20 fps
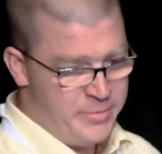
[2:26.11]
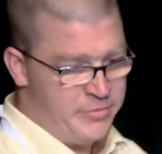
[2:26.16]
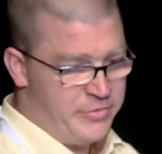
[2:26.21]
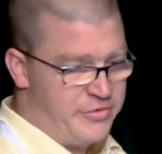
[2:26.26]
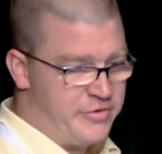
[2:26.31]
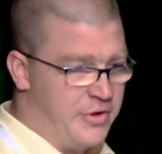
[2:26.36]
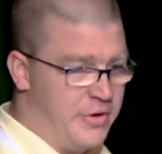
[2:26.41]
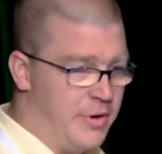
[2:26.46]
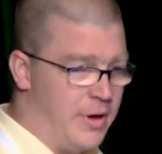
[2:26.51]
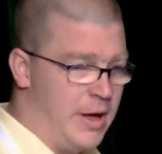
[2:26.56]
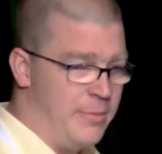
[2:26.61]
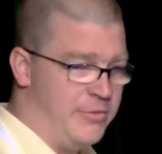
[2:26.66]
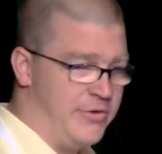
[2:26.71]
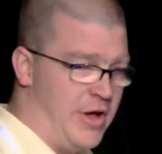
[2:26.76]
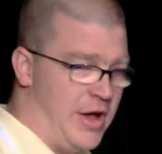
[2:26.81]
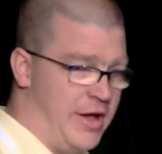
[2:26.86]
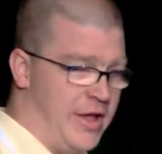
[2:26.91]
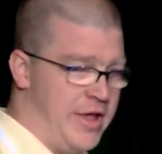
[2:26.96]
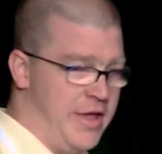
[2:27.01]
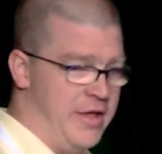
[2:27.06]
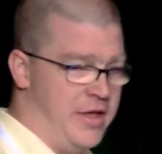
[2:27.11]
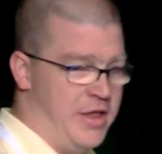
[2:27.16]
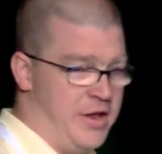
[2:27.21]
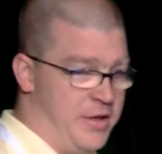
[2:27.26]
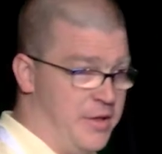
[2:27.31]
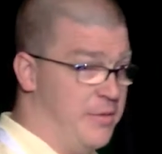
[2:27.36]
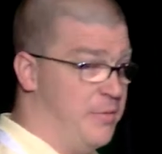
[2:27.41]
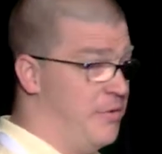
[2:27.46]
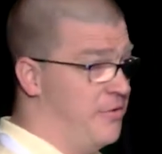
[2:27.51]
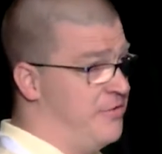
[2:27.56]
So I'm talking in
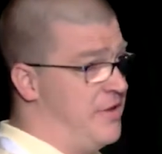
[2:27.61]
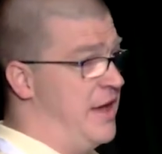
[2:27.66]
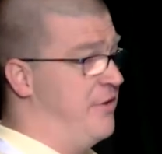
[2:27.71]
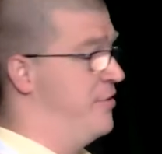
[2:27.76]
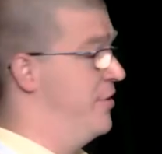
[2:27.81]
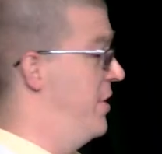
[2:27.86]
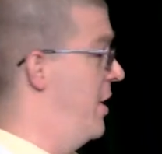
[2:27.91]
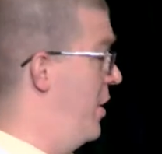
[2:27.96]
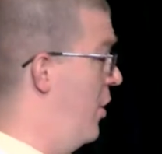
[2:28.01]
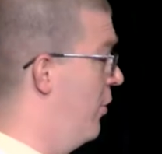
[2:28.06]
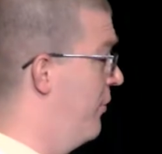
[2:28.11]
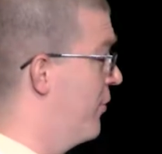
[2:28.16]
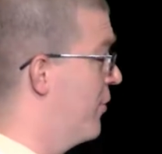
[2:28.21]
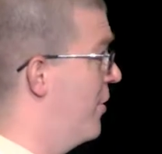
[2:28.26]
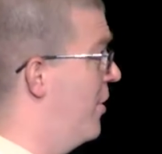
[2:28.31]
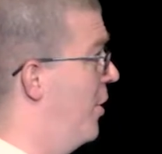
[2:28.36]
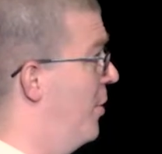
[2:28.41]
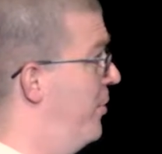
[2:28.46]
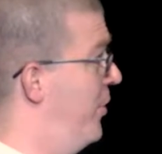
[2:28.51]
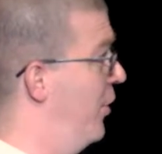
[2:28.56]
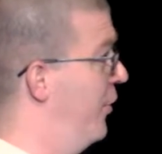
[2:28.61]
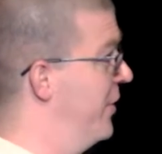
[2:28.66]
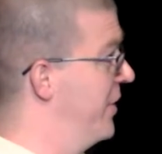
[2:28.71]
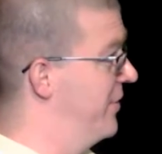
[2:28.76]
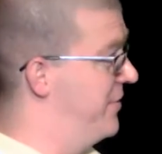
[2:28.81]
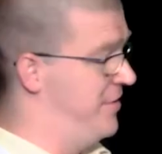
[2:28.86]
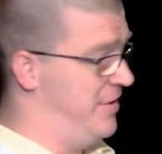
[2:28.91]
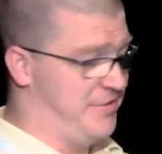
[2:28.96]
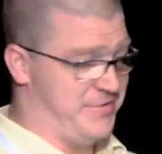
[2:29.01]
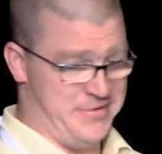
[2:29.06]
a session on overall building
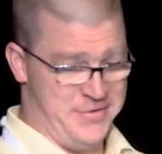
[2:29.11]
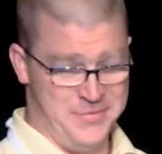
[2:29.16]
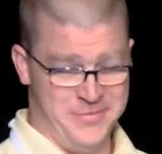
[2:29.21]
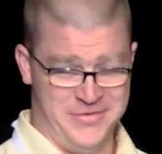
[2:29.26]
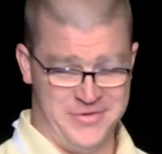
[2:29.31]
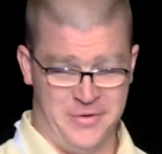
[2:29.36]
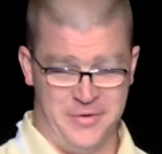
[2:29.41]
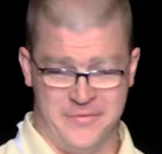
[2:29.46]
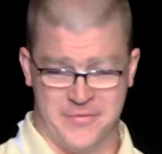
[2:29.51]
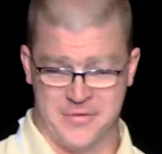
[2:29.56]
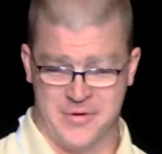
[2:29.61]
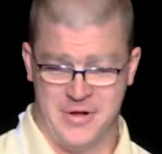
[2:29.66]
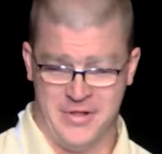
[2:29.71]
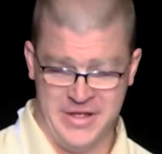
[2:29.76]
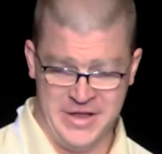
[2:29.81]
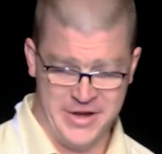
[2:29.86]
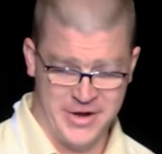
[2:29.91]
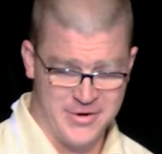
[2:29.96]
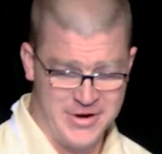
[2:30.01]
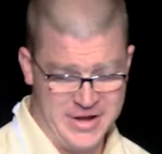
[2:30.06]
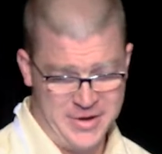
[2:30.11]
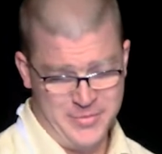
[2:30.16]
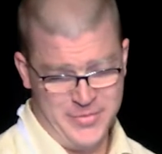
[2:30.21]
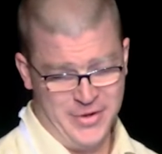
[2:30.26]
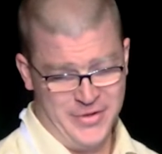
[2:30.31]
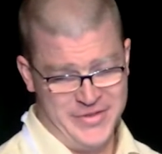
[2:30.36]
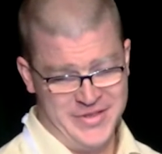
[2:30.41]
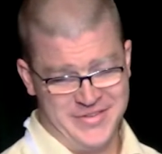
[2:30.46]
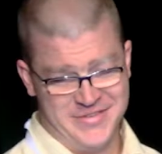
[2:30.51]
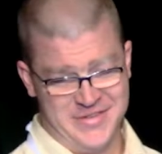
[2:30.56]
systems, overall integrated
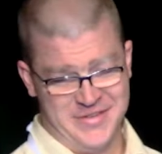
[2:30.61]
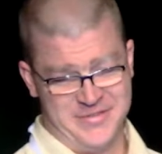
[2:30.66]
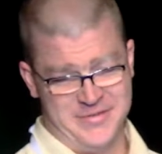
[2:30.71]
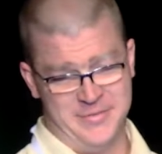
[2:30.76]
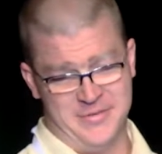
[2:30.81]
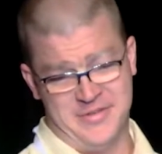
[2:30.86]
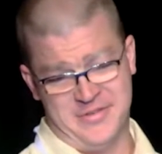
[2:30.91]
building systems.